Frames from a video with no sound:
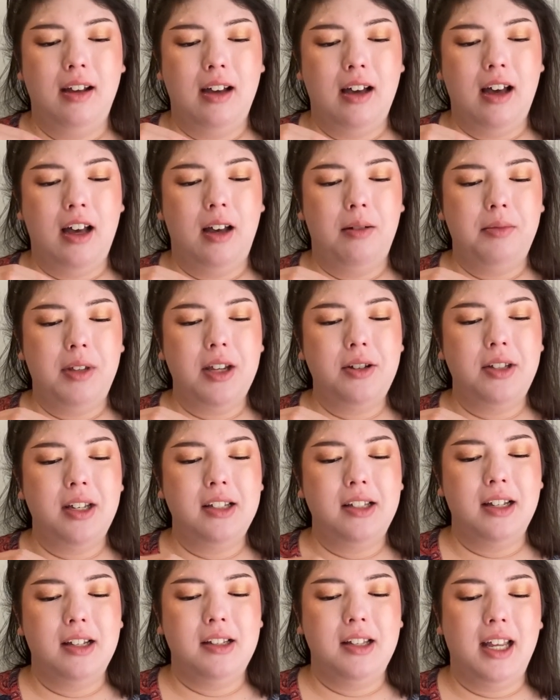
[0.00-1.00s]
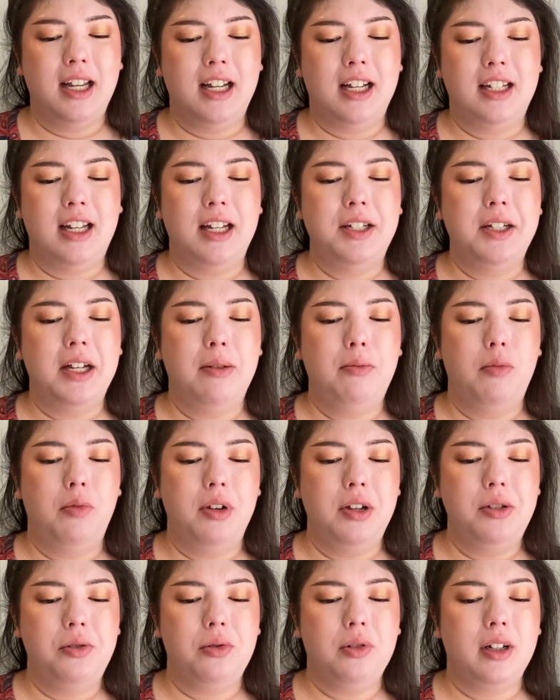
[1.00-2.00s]
Use this as like a nighttime
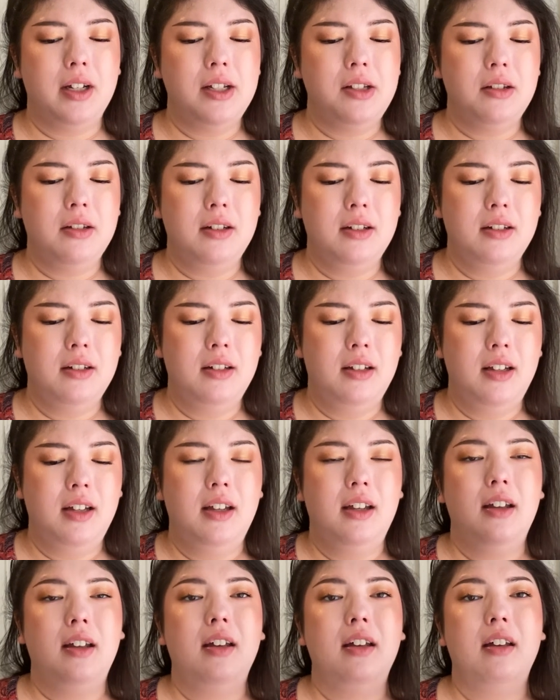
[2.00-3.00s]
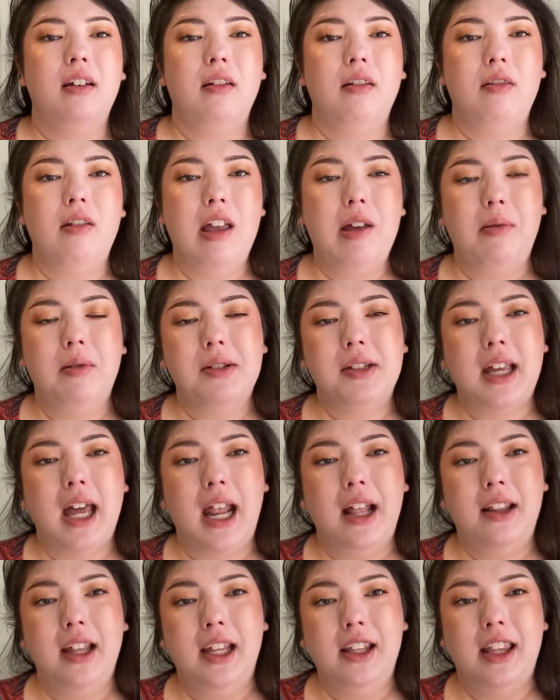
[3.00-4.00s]
moisturizer. It was kind
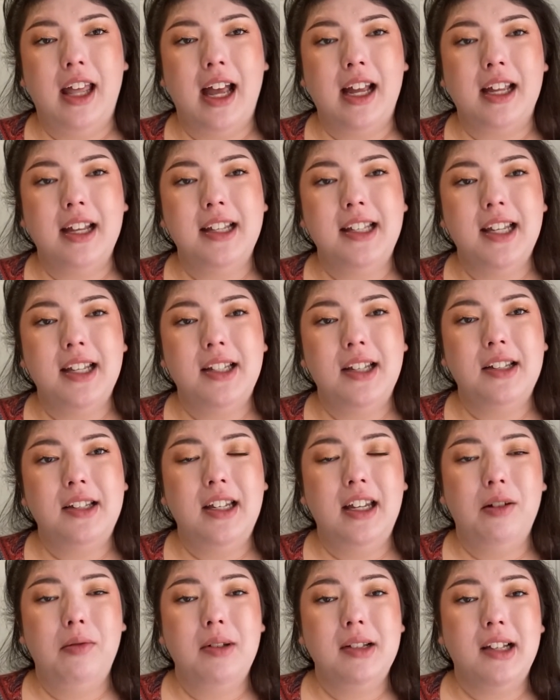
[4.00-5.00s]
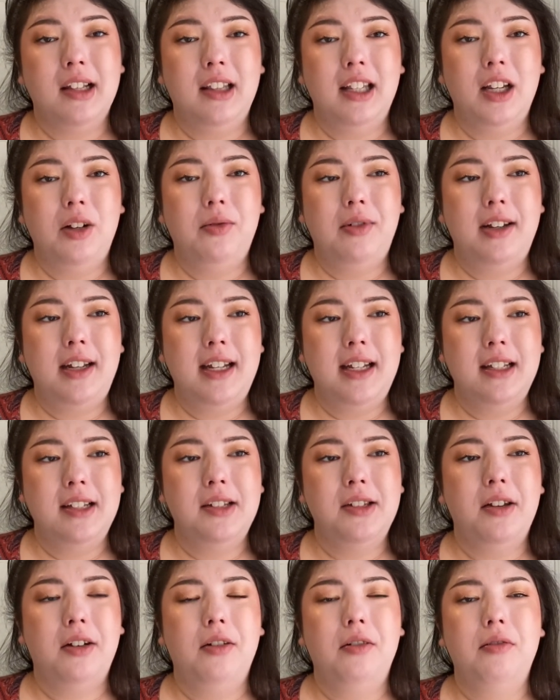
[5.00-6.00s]
of like that consistency. It wasn't liquidy.
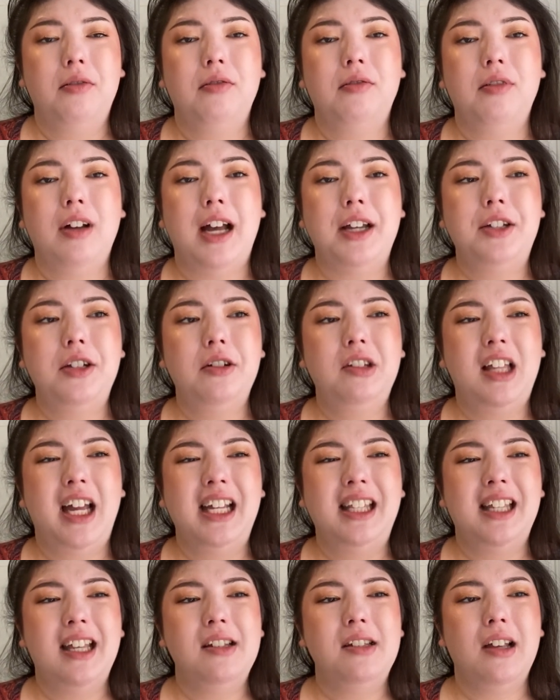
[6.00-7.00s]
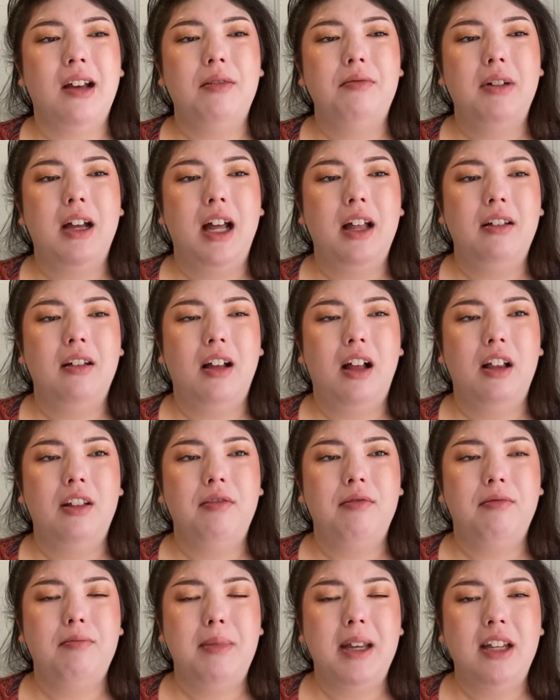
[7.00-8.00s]
So I do like this. I'm not a
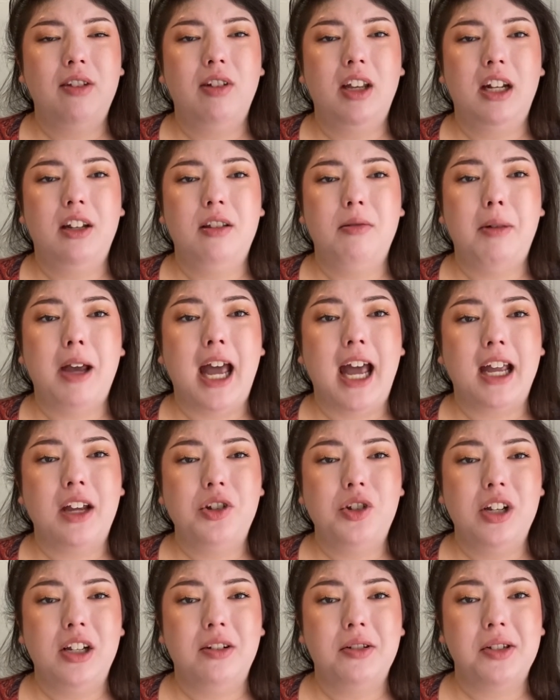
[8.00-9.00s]
big fan of the packaging.